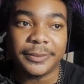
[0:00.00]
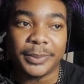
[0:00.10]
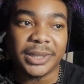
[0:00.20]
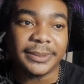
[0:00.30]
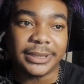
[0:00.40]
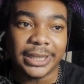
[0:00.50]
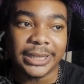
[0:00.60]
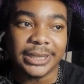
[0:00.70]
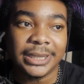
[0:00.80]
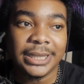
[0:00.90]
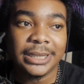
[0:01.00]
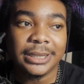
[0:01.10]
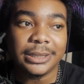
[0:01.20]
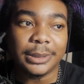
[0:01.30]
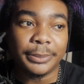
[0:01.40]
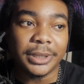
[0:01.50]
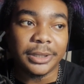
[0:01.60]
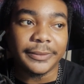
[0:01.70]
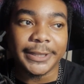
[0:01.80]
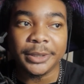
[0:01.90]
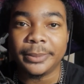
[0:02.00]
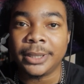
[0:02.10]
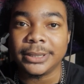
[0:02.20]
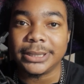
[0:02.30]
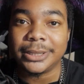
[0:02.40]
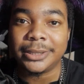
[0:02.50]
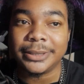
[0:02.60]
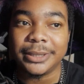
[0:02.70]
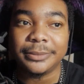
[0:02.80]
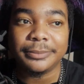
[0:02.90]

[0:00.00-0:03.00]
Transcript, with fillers: Probably like above Gearbox and all them.